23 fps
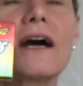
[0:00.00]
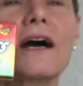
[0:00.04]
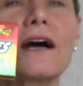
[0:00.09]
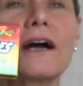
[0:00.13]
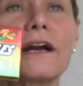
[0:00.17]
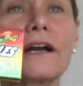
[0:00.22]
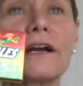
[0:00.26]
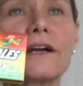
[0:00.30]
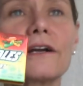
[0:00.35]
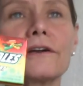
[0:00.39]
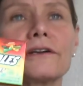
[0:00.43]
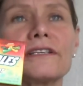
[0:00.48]

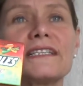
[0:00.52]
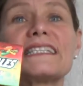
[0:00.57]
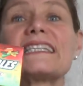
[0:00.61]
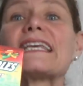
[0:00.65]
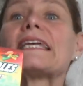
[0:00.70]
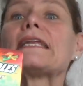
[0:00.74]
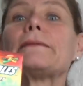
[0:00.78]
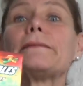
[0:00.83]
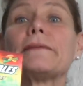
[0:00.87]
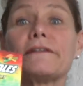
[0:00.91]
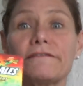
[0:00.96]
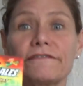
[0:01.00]
are
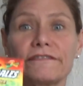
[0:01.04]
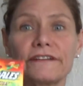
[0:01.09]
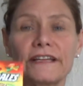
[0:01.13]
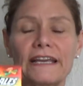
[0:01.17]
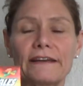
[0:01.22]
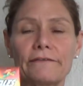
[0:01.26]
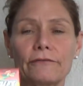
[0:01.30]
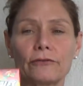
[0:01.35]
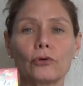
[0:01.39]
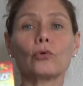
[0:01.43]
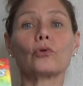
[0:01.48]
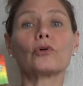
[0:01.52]
cinnamon
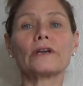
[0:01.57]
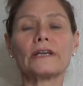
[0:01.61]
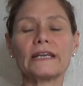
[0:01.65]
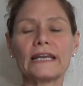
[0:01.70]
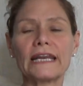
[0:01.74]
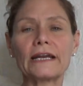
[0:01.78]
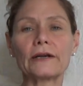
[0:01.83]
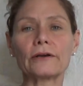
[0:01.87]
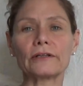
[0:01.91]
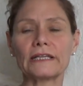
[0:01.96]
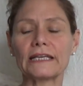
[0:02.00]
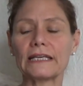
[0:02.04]
flavored
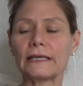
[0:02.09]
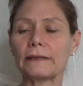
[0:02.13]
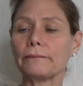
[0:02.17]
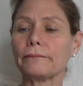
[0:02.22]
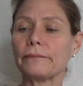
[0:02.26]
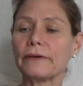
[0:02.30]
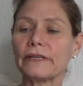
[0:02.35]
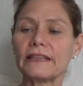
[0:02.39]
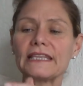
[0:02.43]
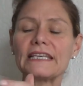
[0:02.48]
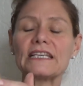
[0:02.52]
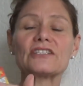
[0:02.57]
ordinarily,
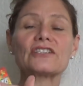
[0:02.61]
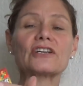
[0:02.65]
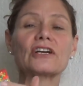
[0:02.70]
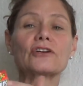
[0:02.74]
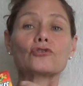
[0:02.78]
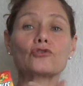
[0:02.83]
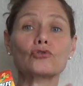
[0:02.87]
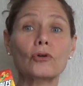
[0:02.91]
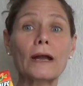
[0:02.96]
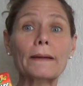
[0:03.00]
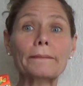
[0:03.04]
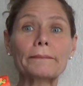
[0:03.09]
but these are
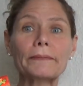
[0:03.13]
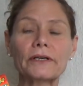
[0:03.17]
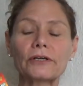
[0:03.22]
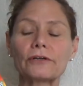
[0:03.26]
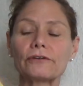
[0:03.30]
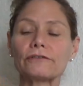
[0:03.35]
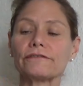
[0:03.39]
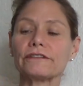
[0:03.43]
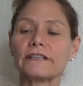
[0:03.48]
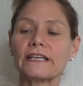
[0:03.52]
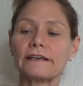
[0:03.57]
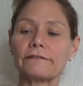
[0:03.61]
tropical
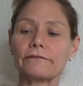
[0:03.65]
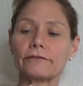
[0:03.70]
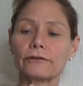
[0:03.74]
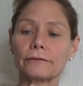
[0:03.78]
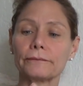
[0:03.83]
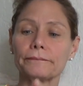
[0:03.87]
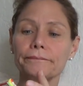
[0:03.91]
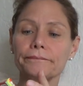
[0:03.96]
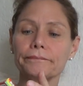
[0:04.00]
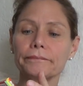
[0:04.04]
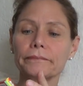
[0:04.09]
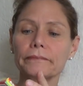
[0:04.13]
flavored.
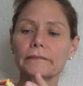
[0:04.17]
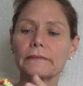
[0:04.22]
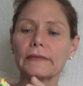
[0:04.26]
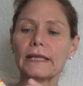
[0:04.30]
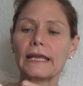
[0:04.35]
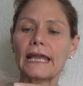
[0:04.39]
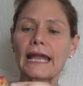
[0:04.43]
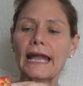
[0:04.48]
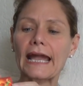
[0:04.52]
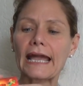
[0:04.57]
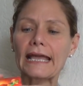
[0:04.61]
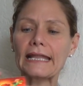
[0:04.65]

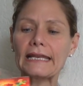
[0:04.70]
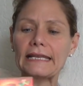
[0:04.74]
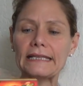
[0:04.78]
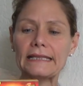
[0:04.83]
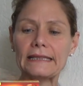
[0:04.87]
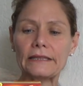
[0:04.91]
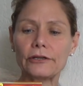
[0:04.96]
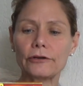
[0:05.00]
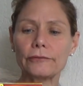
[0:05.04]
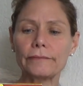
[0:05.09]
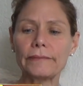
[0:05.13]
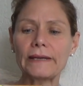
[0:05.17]
And
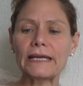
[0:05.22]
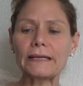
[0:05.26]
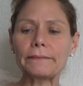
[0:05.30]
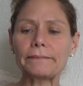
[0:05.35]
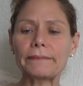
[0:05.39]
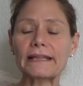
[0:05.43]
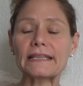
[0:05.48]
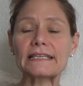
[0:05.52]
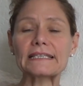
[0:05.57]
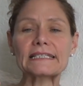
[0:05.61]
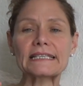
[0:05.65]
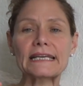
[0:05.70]
they're made
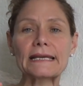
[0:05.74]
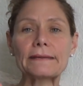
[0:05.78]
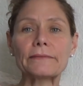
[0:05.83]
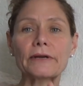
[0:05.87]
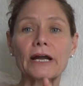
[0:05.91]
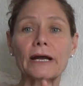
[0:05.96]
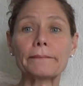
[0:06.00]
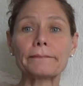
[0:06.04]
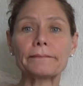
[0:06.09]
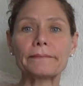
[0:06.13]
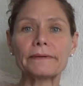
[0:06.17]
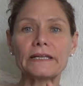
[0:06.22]
by the same
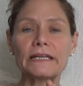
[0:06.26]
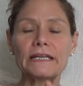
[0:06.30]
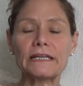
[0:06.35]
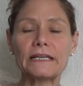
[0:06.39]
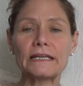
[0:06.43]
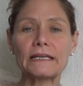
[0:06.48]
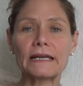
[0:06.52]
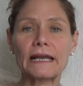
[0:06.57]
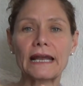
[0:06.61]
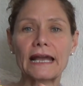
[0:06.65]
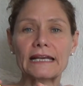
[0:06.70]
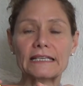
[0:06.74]

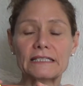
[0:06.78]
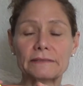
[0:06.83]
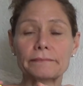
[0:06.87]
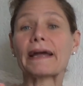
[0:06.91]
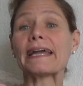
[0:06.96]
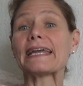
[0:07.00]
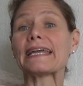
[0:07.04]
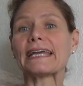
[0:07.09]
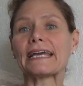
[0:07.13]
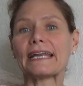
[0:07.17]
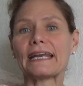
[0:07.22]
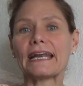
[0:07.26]
company as
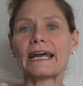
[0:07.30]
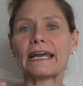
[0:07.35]
Mike and